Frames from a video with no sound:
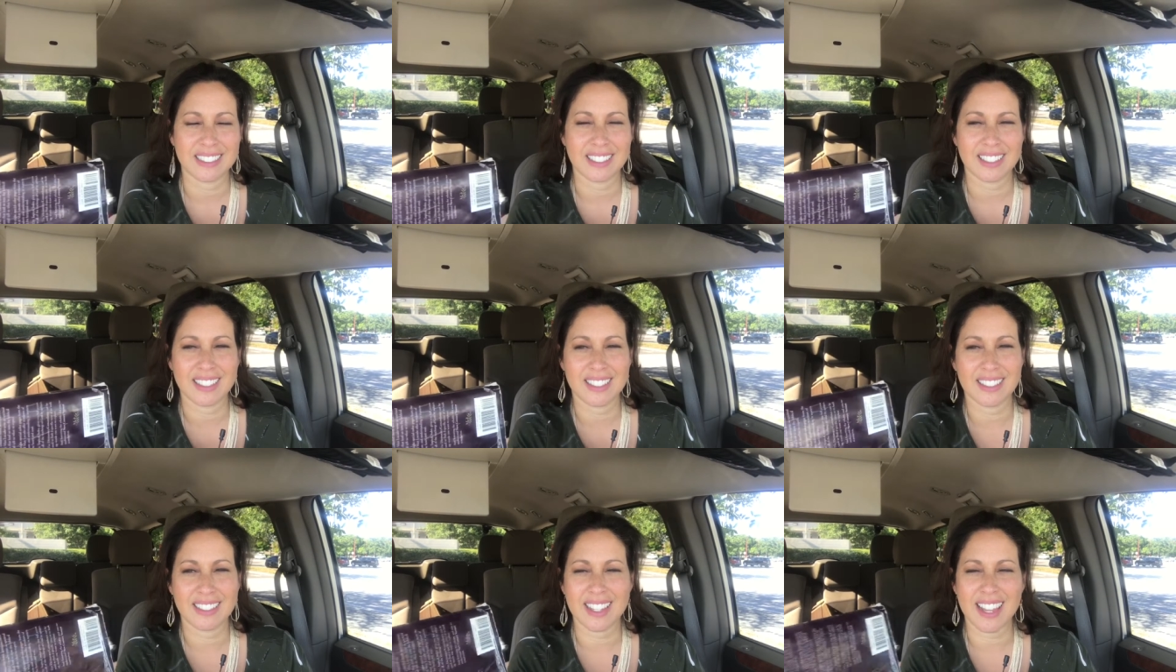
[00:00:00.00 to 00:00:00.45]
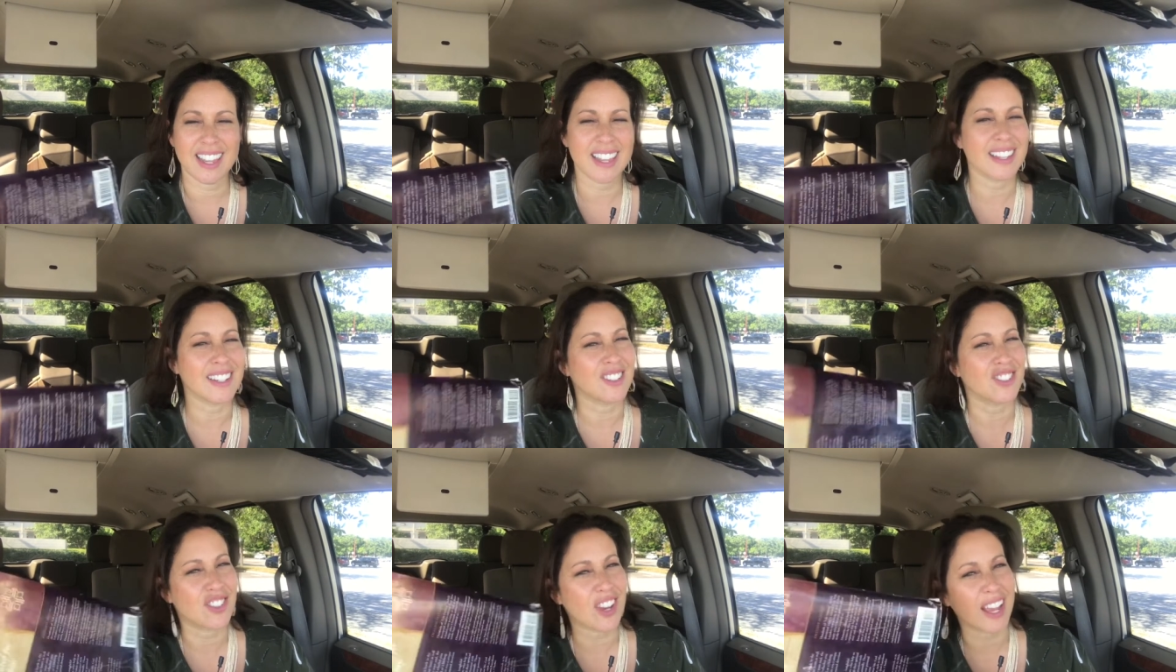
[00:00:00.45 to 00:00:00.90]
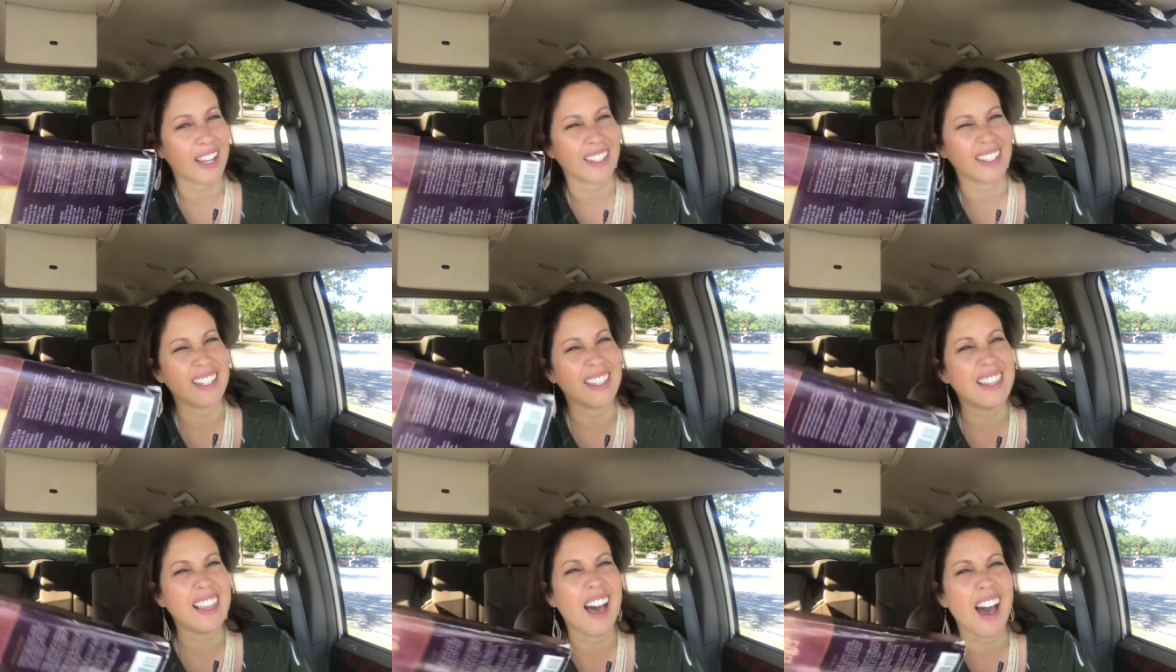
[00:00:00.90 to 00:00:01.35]
stay in check,
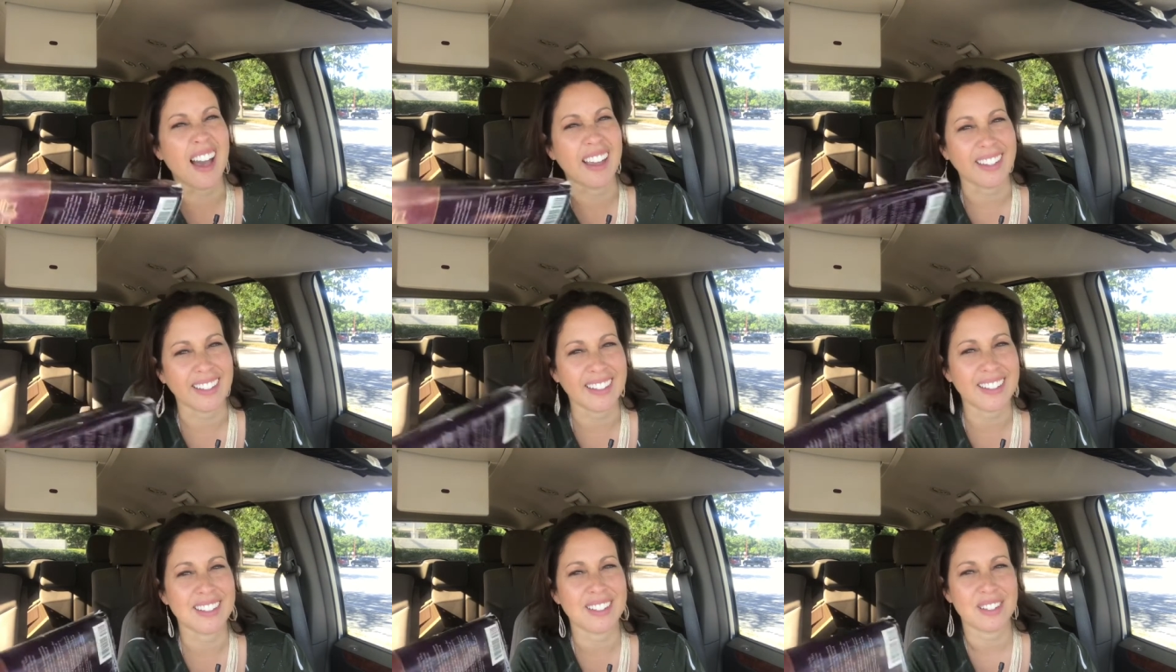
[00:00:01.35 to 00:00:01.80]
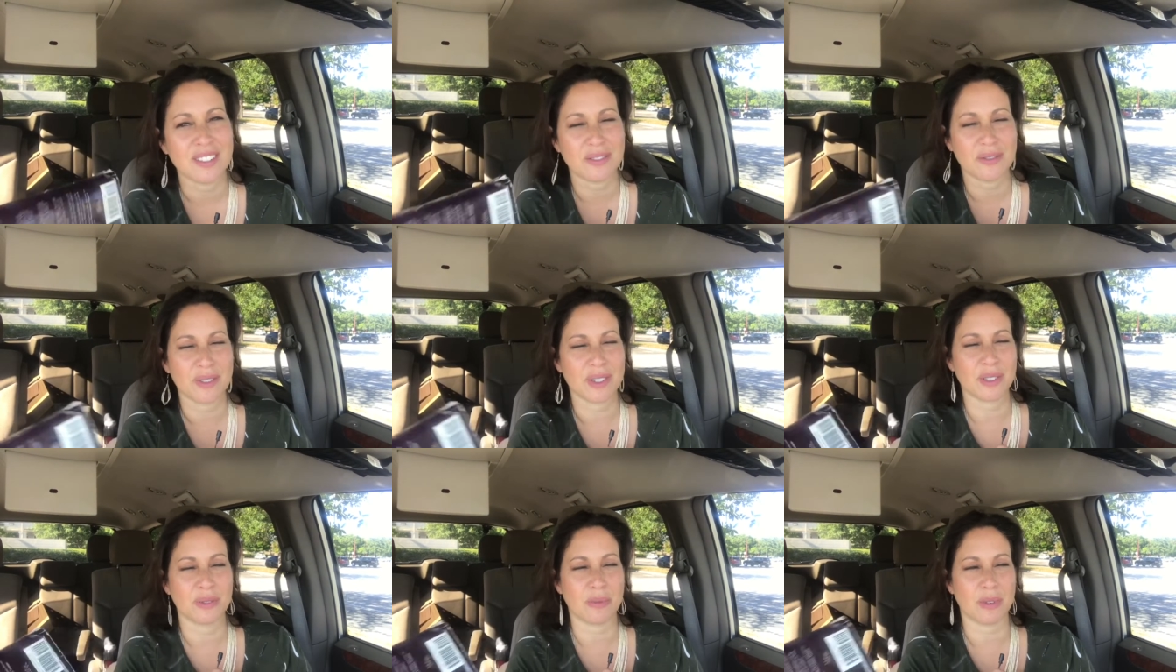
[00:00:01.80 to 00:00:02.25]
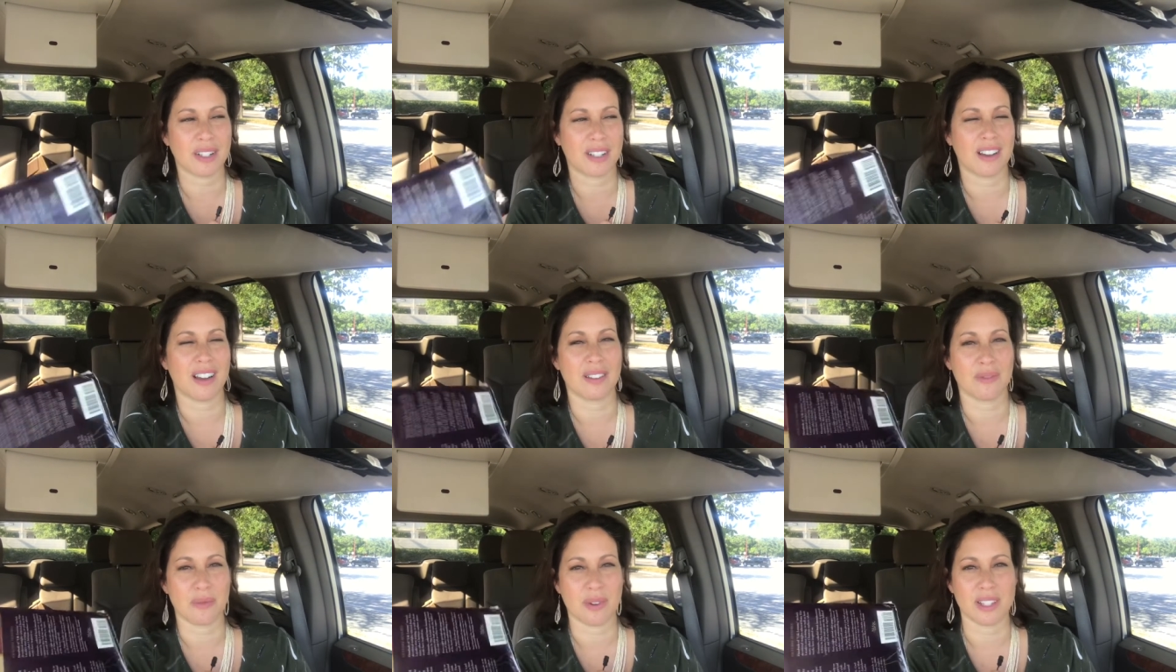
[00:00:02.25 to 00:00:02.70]
in line with what
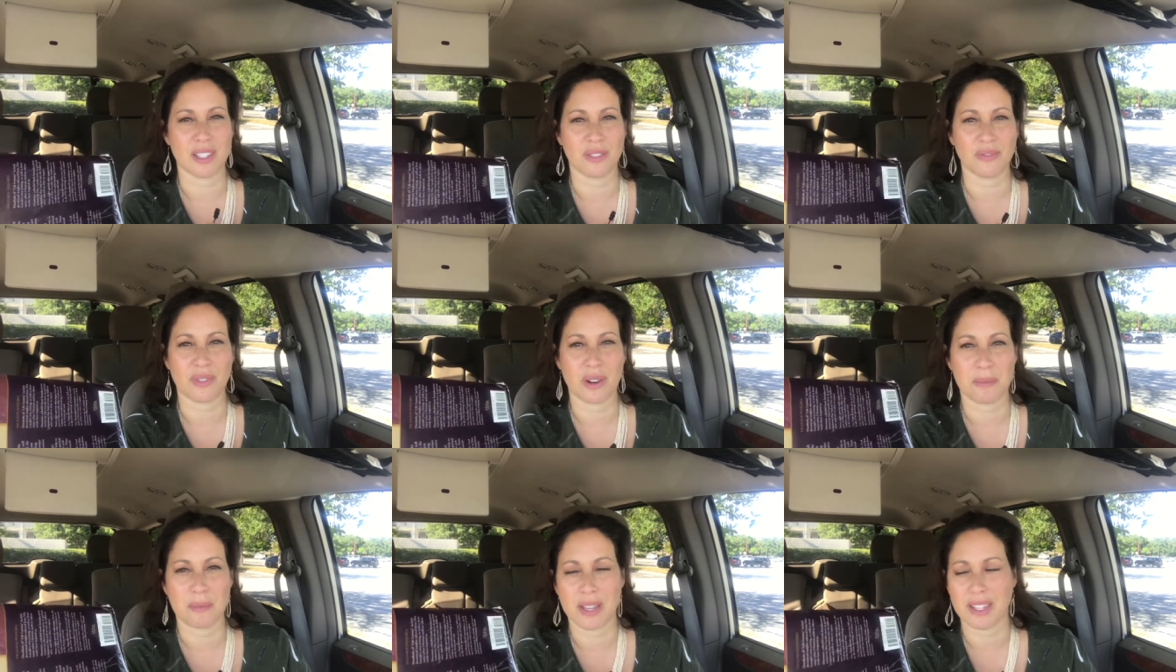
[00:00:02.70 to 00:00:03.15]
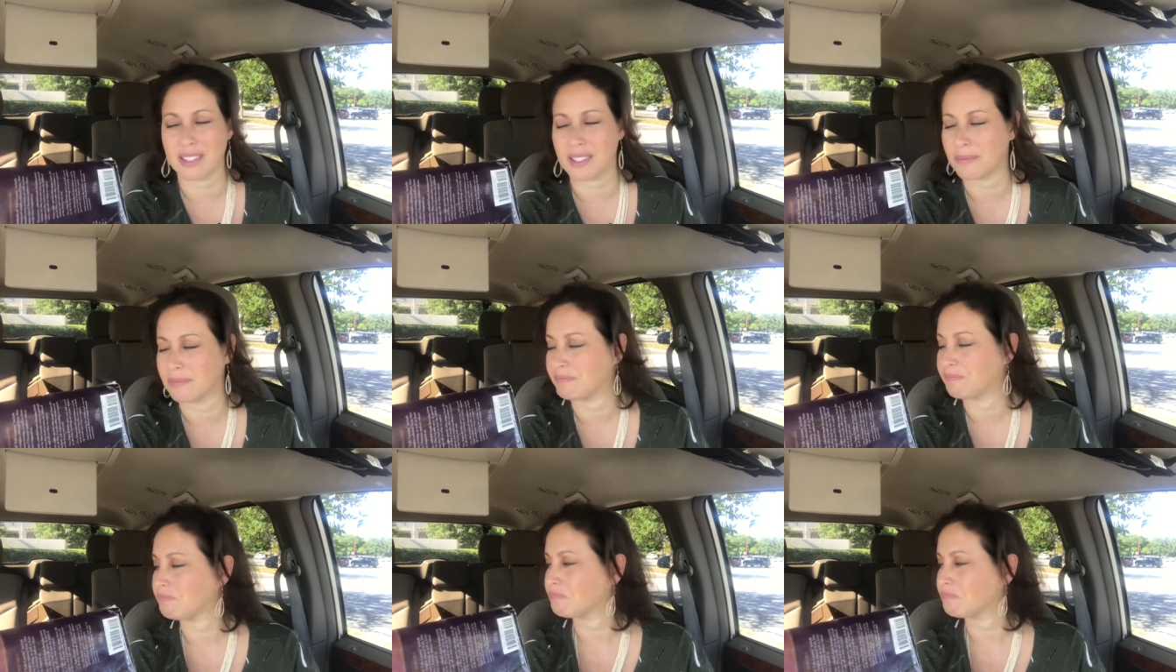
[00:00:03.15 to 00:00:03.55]
God wants from us.